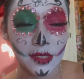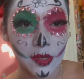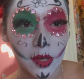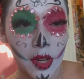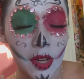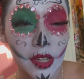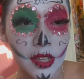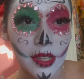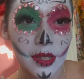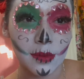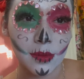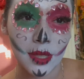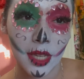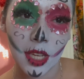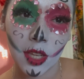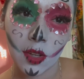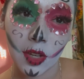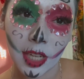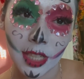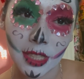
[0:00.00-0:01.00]
so I'll
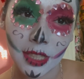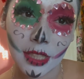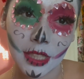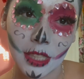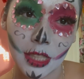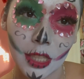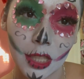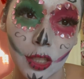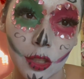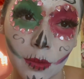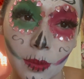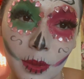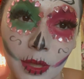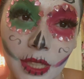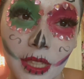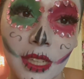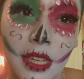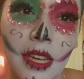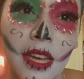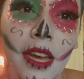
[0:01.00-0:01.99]
update you guys in a little
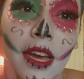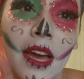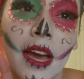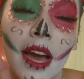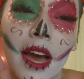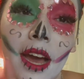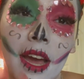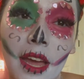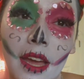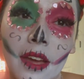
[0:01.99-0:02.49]
bit. I